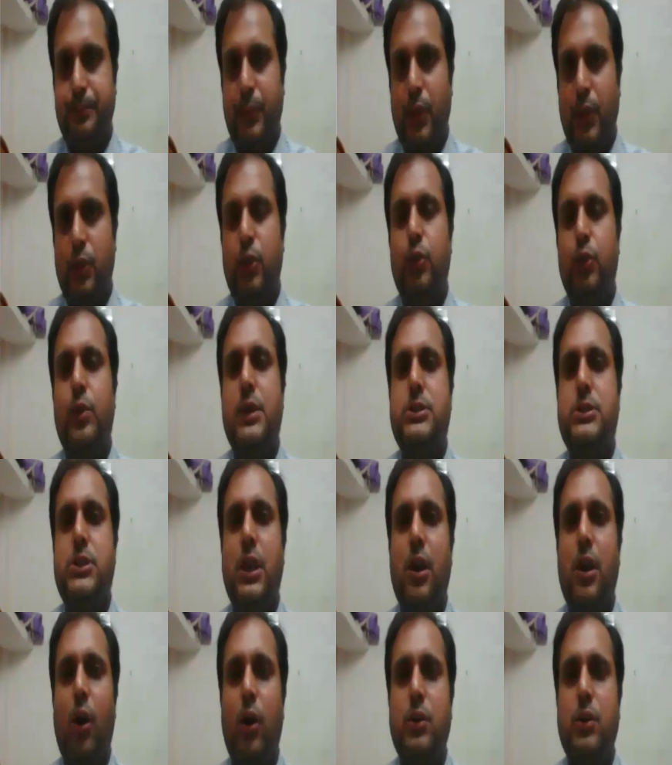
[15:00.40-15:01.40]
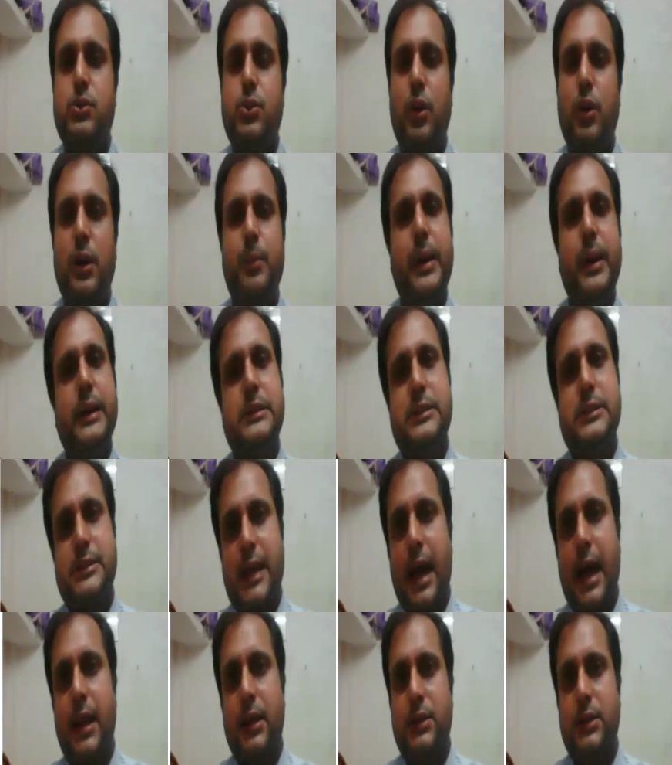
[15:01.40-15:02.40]
The USA also remained
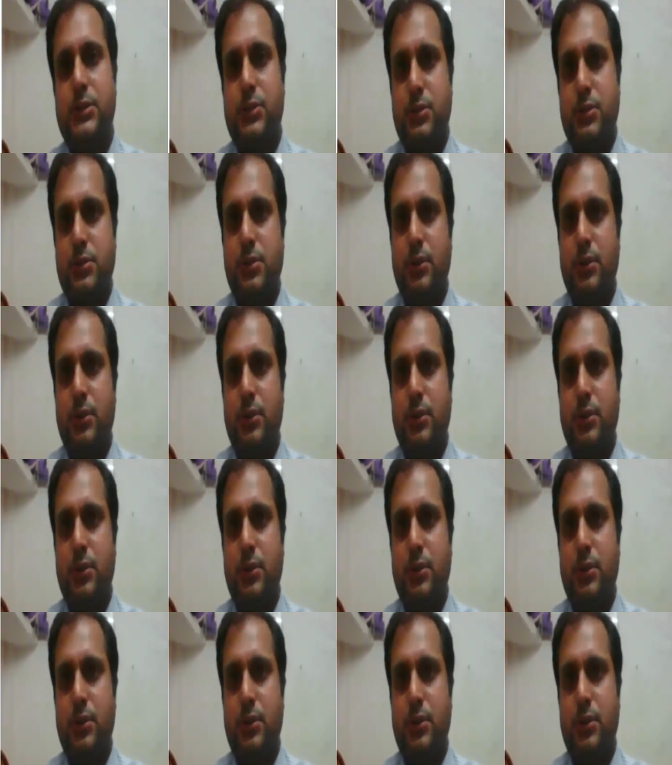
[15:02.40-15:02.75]
silent.